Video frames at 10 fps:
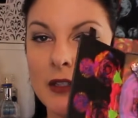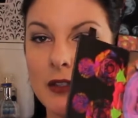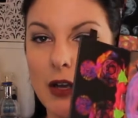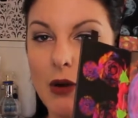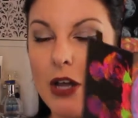
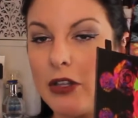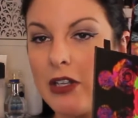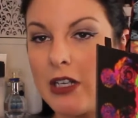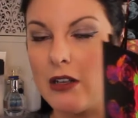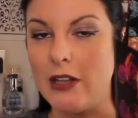So other
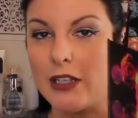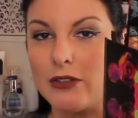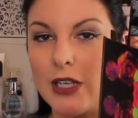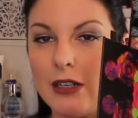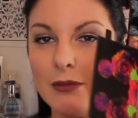than a
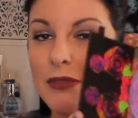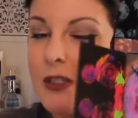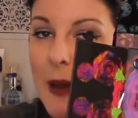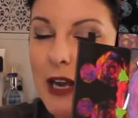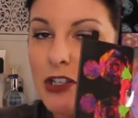collector's item,
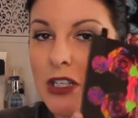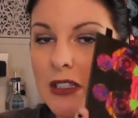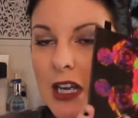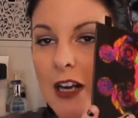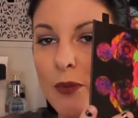this packaging
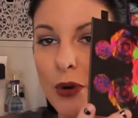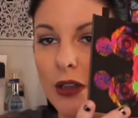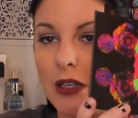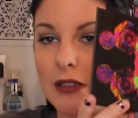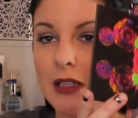is kind of
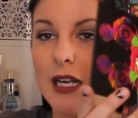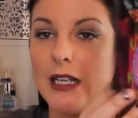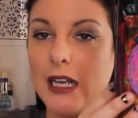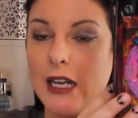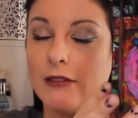pointless and
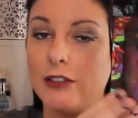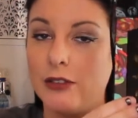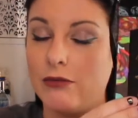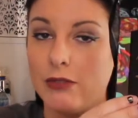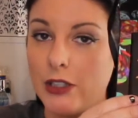again,
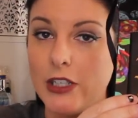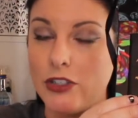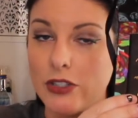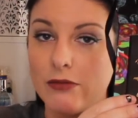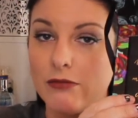could really
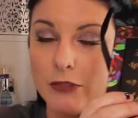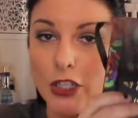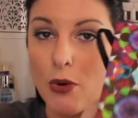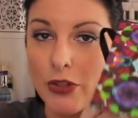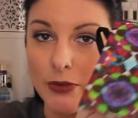just
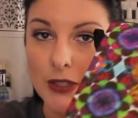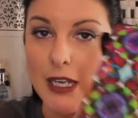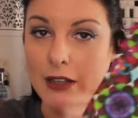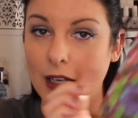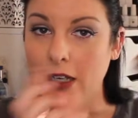go in the
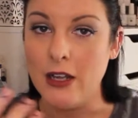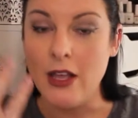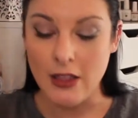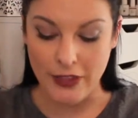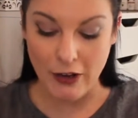recycling.
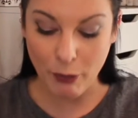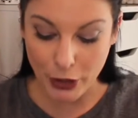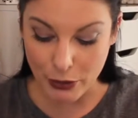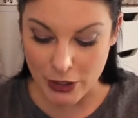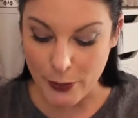They've
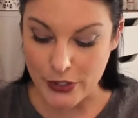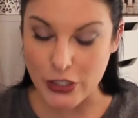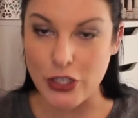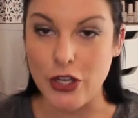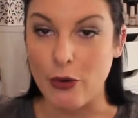put you in a
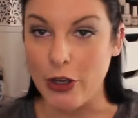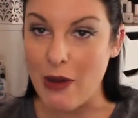position though where